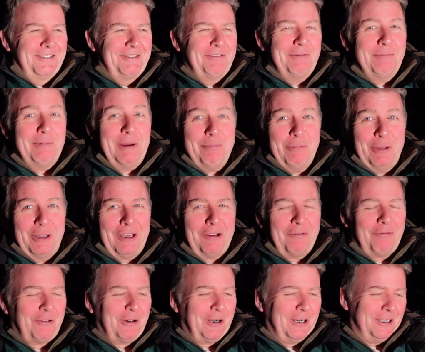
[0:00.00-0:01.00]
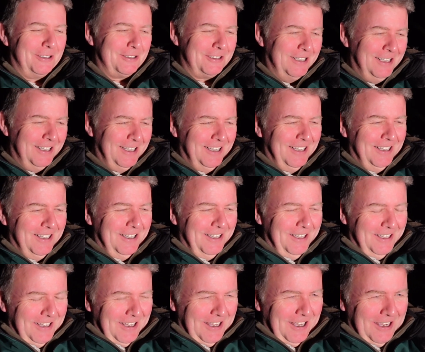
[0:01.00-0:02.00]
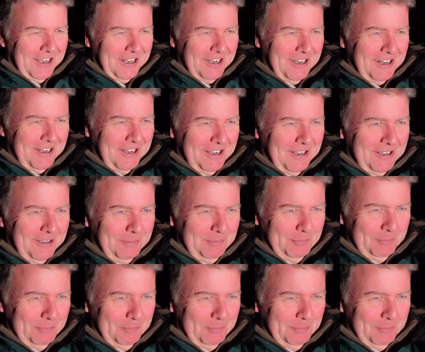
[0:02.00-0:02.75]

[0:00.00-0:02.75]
Remember that phrase. And